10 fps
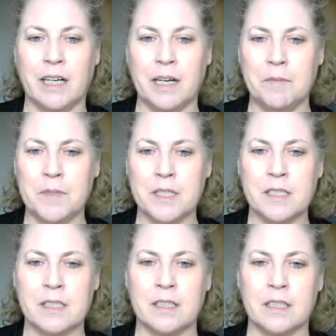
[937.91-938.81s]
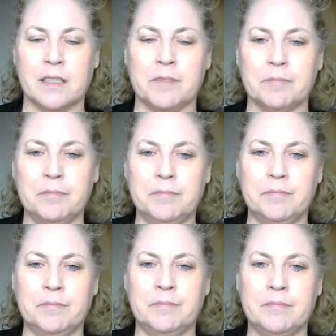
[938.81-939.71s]
I'm just
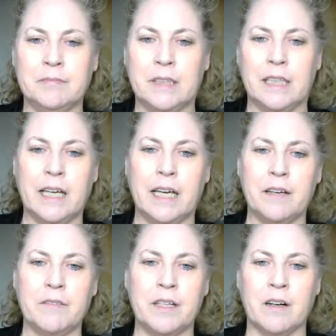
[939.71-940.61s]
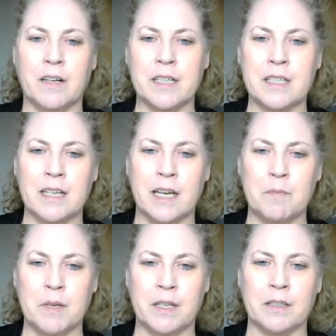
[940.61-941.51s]
having a hard
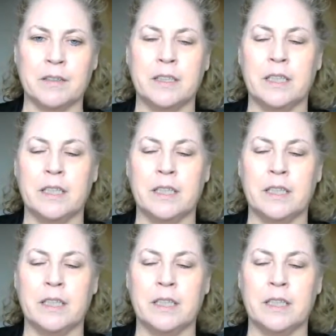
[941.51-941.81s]
time here.